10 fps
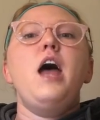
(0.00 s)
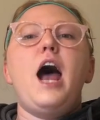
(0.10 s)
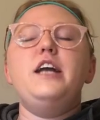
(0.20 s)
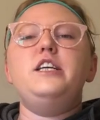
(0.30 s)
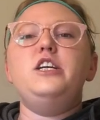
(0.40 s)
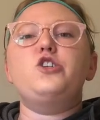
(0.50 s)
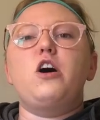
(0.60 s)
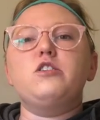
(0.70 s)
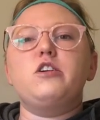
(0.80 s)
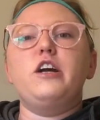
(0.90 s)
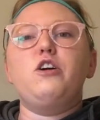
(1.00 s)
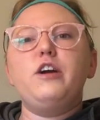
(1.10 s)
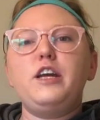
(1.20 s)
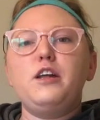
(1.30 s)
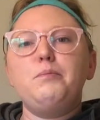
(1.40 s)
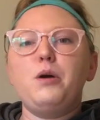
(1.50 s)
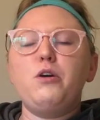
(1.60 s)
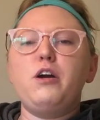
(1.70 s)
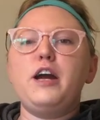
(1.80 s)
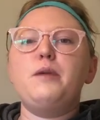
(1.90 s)
I teach alternate curriculum
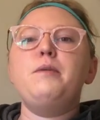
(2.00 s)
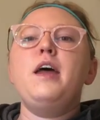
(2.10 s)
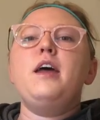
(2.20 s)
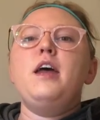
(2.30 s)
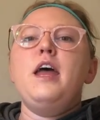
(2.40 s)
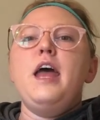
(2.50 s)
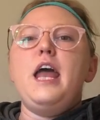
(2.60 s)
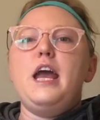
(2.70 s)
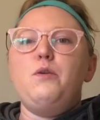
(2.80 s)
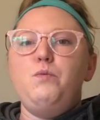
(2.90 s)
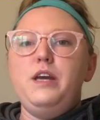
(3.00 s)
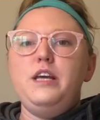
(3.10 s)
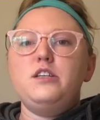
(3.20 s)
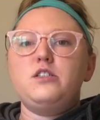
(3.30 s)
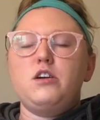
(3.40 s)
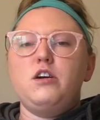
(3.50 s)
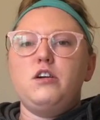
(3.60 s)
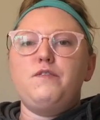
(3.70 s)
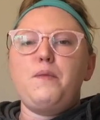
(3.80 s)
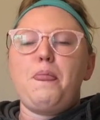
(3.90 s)
program, and we
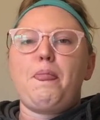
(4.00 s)
serve